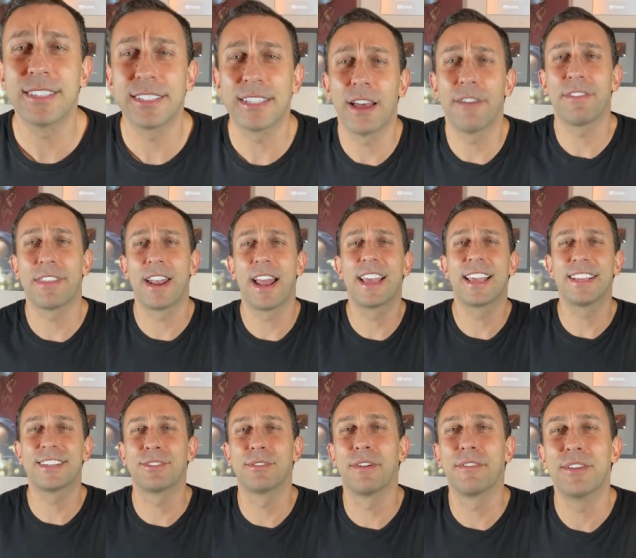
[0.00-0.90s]
stuff that I
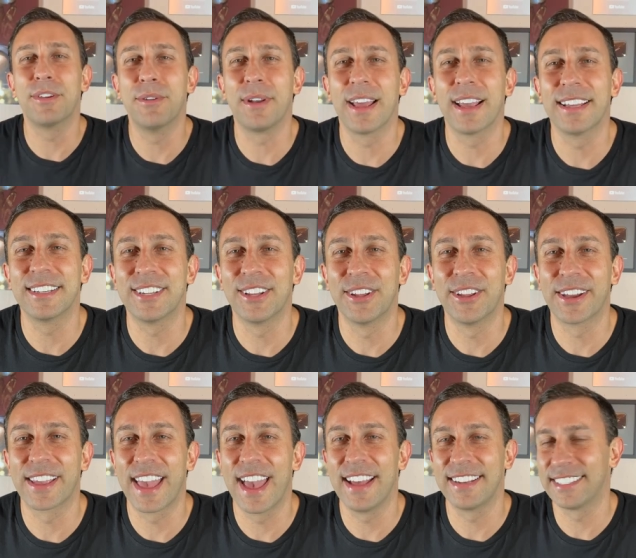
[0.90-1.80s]
get to review and I get to
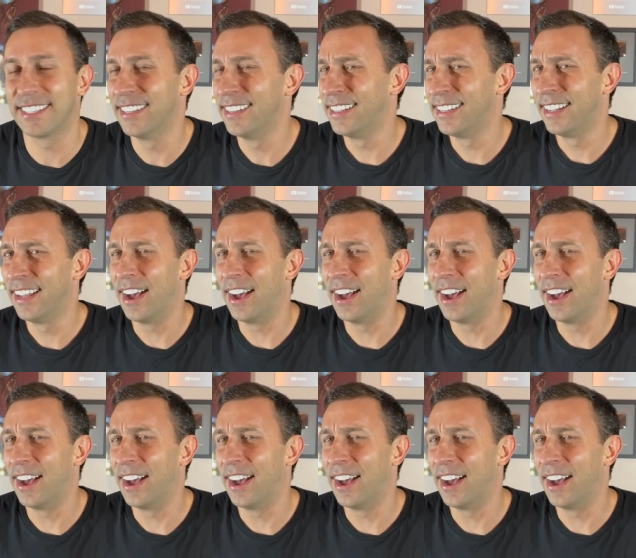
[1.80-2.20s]
look at.